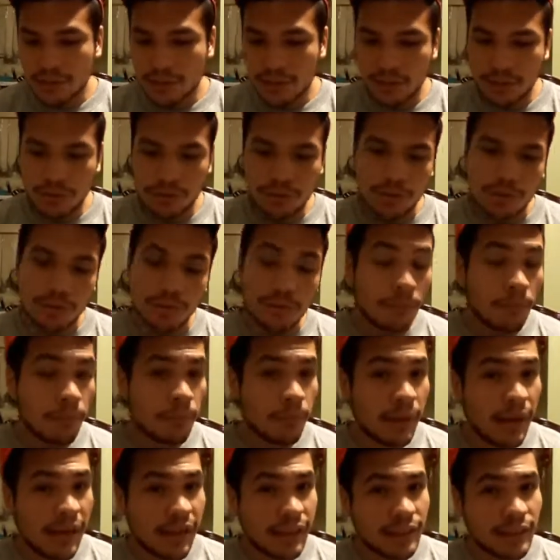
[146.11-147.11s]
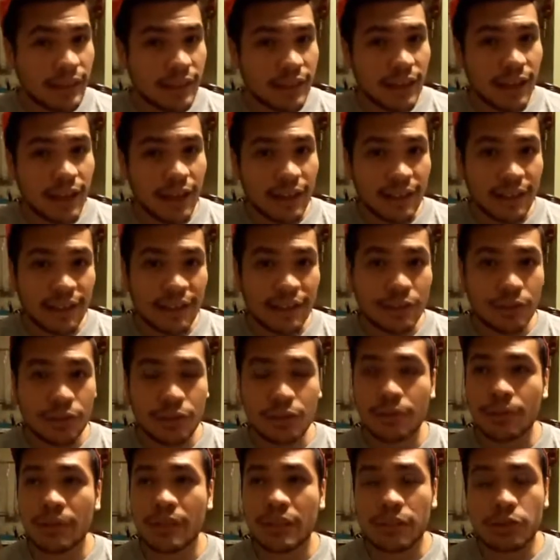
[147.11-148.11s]
to make the cotton
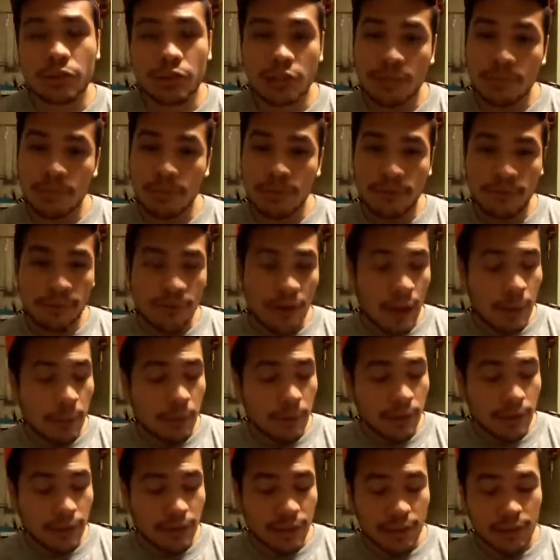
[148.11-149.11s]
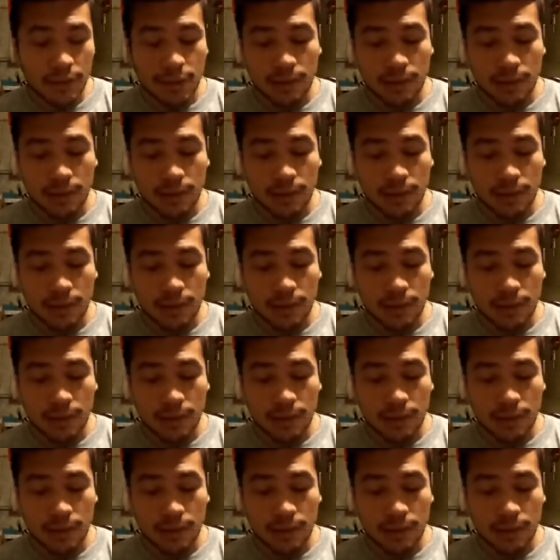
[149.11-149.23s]
into a usable fabric.